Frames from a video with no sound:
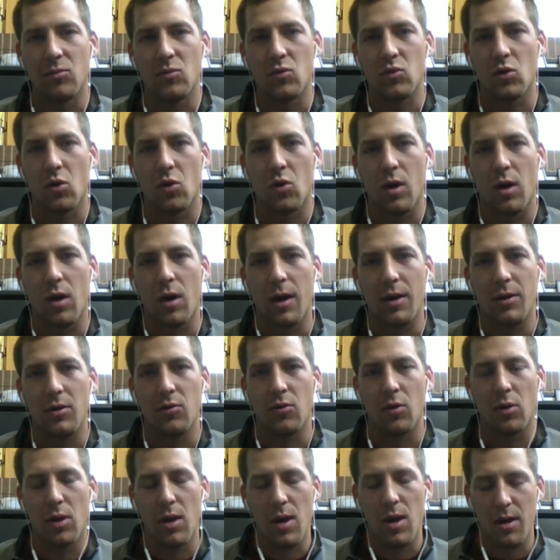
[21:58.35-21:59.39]
So I
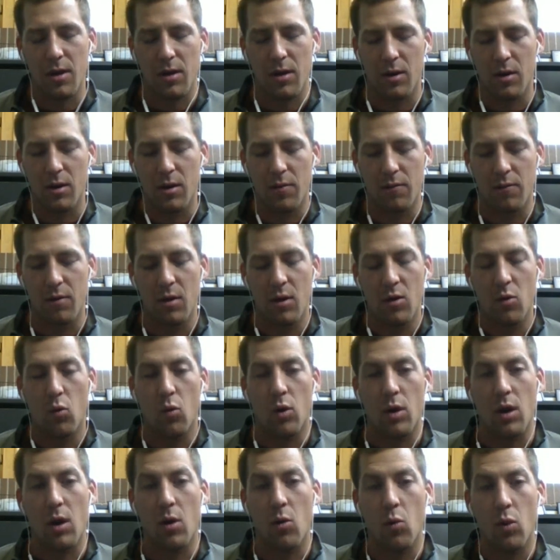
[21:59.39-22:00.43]
do a lot of
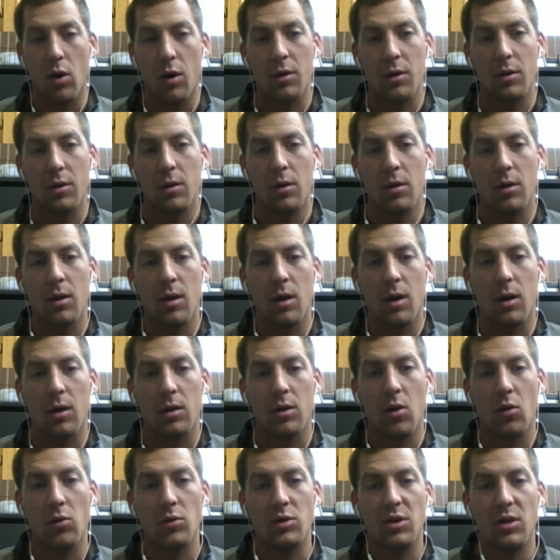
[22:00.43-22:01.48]
one-on-one
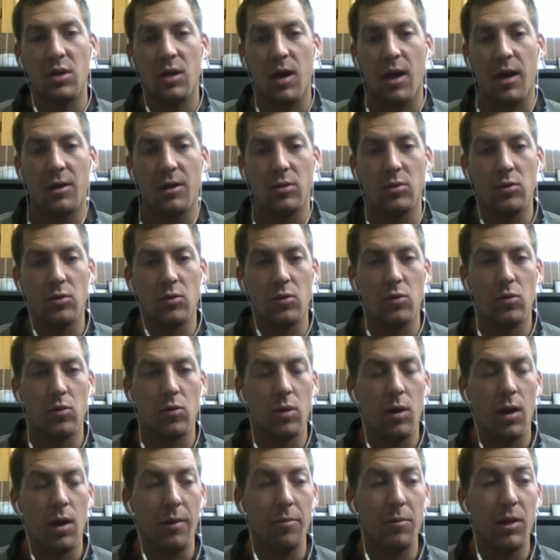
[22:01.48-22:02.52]
coaching. I
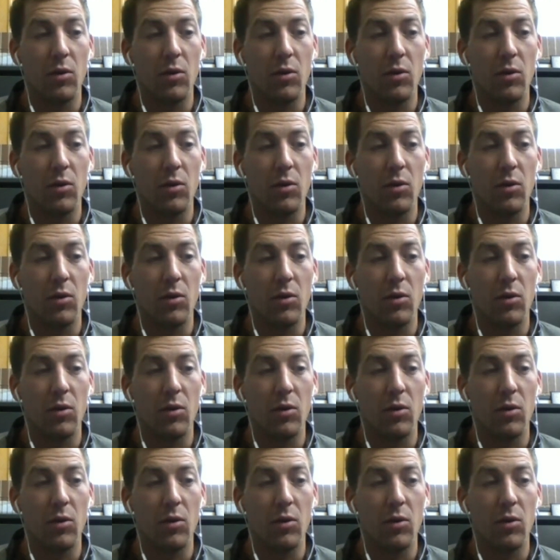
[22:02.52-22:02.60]
meet